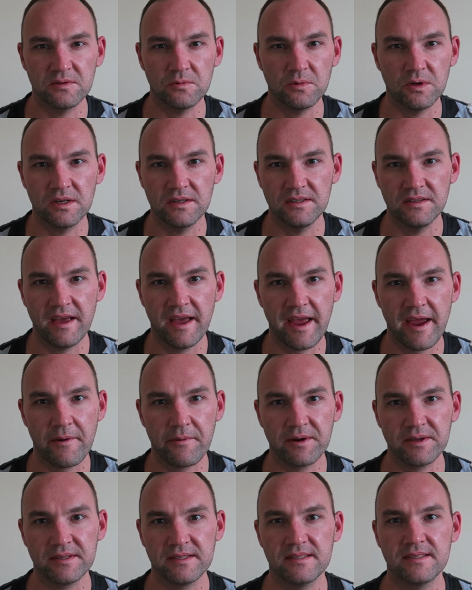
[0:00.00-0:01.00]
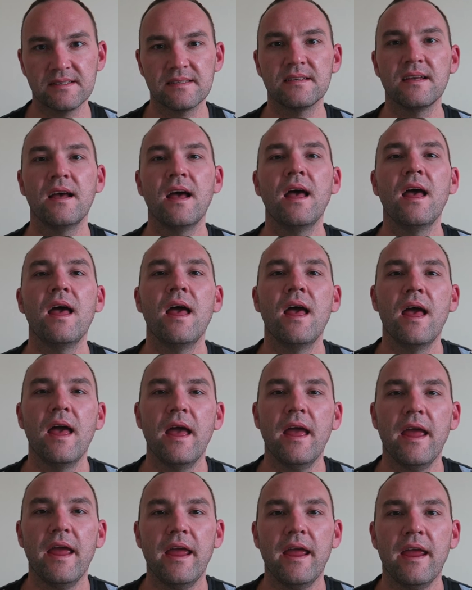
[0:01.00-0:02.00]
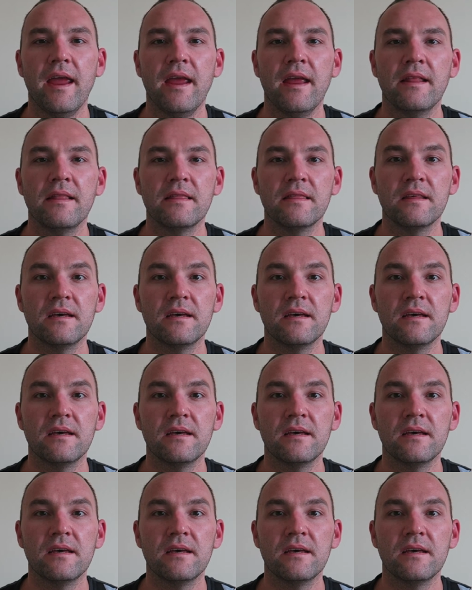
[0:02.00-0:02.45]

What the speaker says: the one in Harrods, and